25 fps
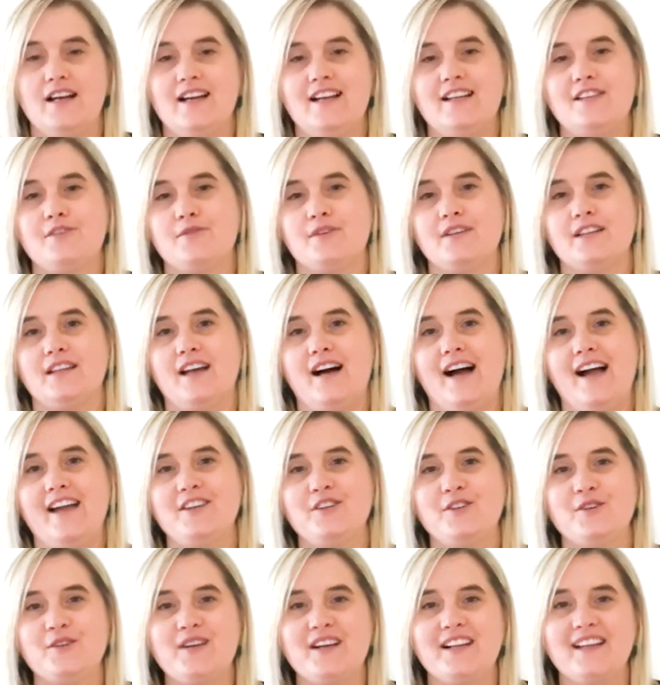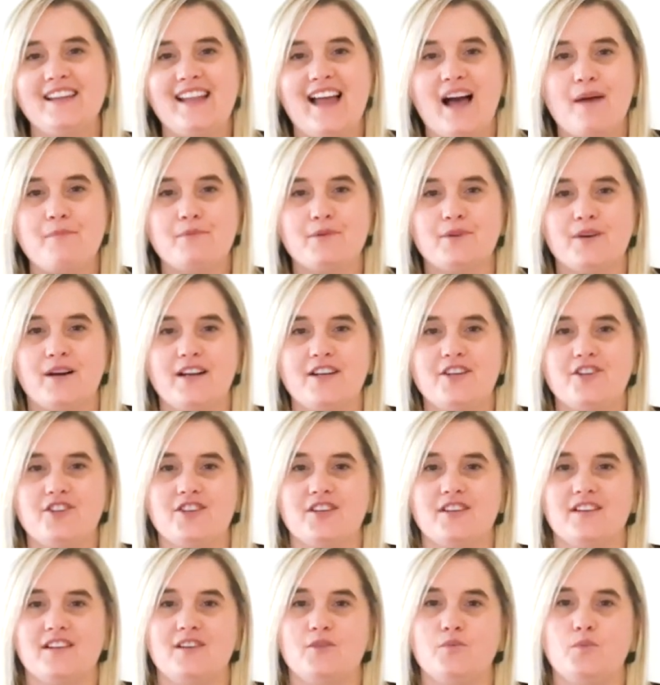is reliant on
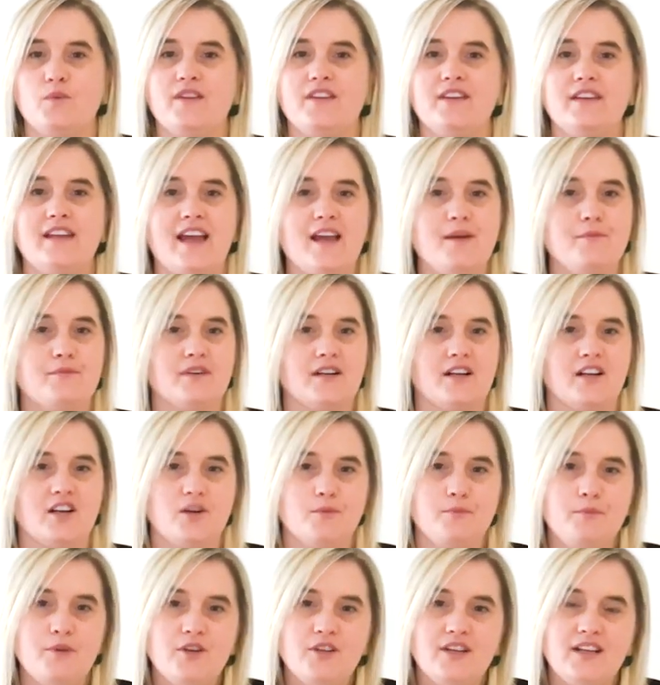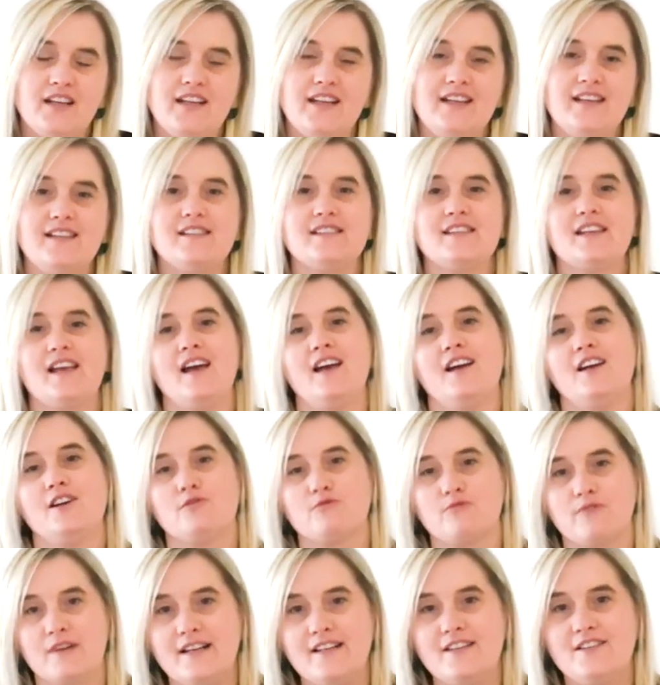collaboration with neighbouring communities,
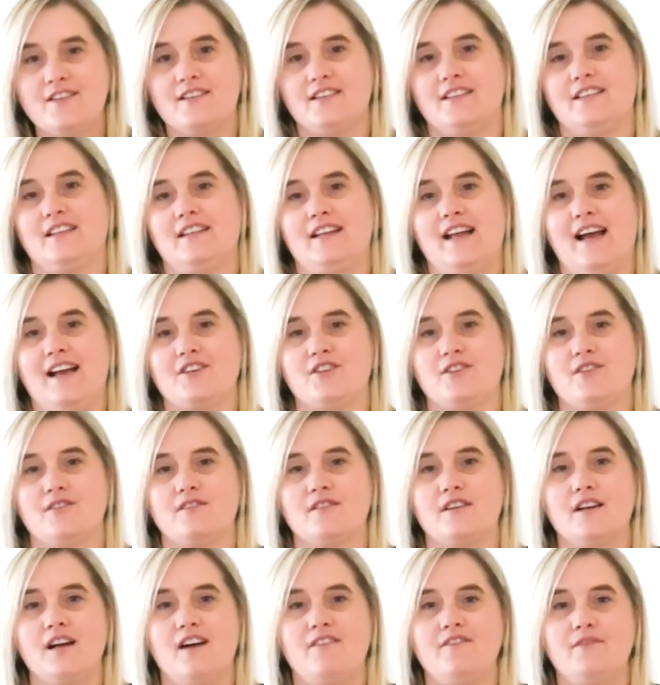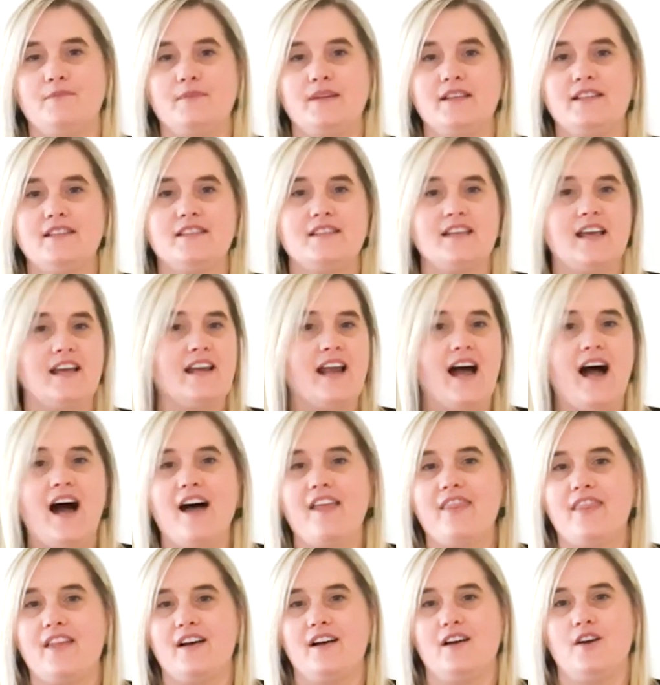regional and national governments, and
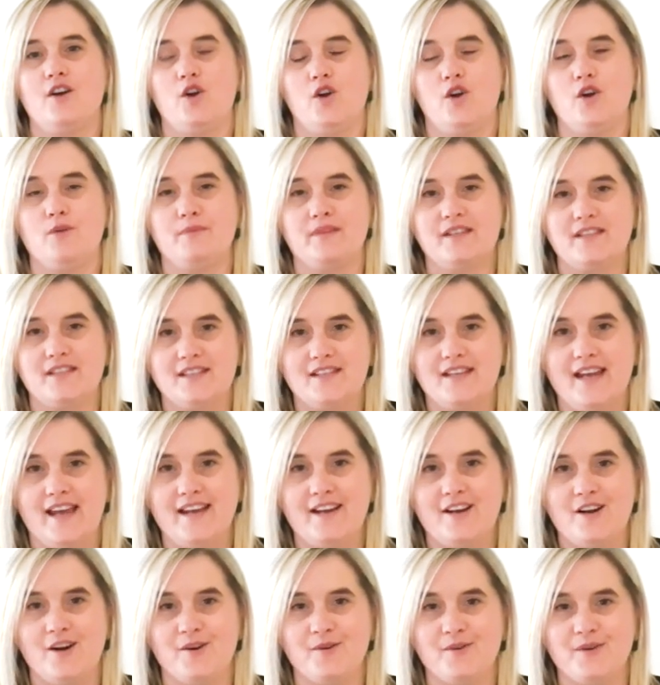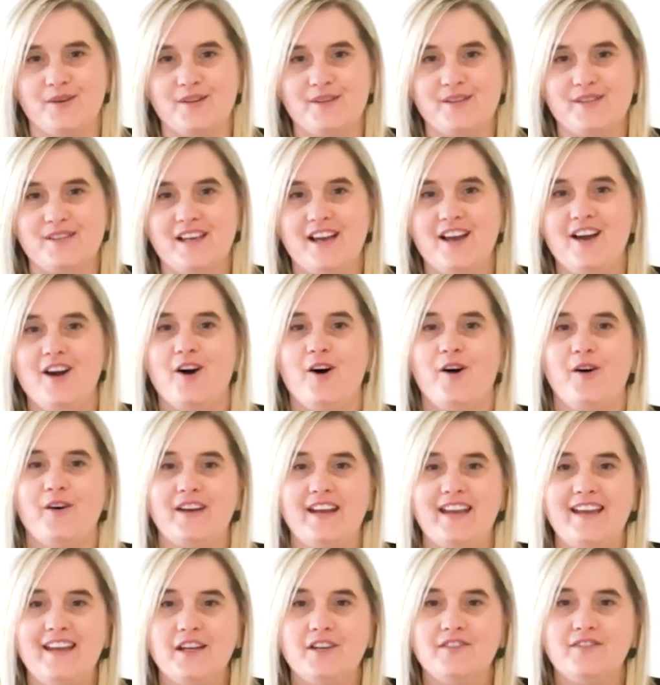other urban stakeholders on
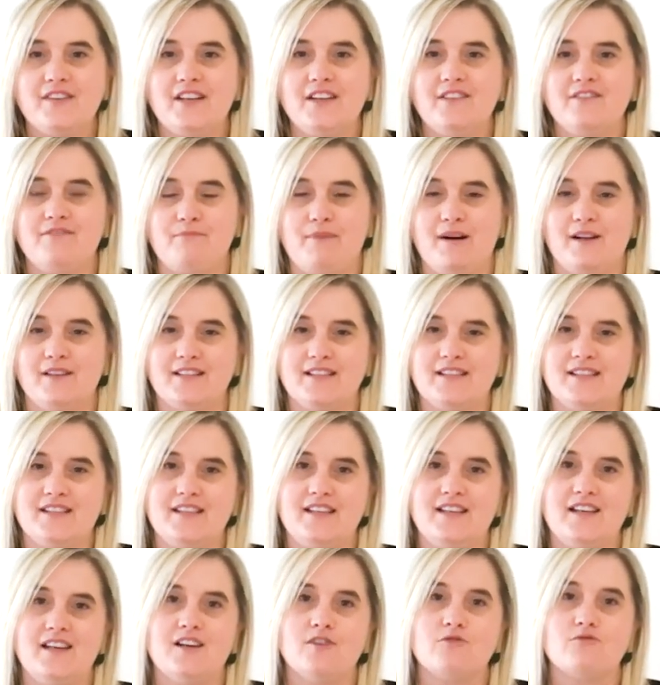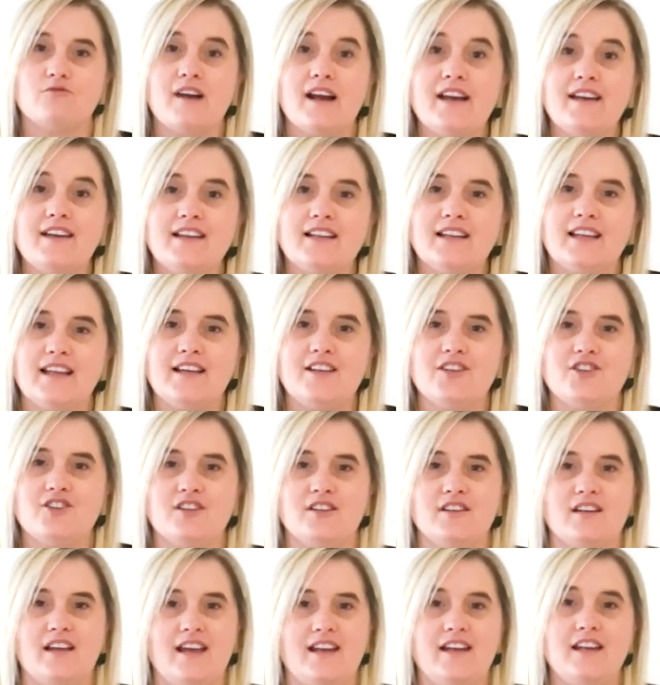innovative policy,
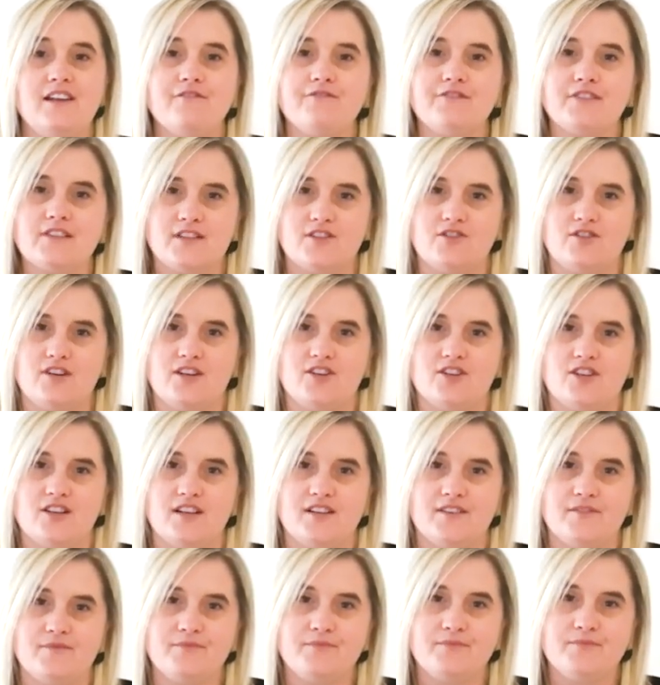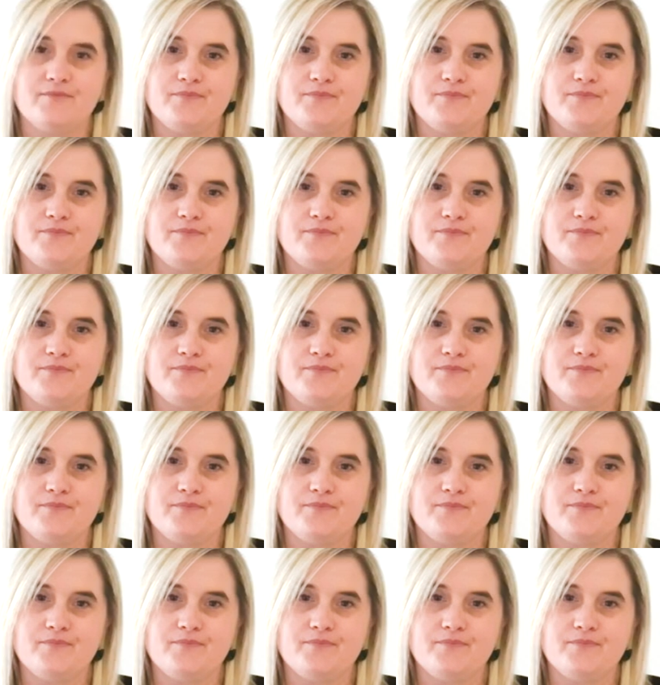regulation, and infrastructure.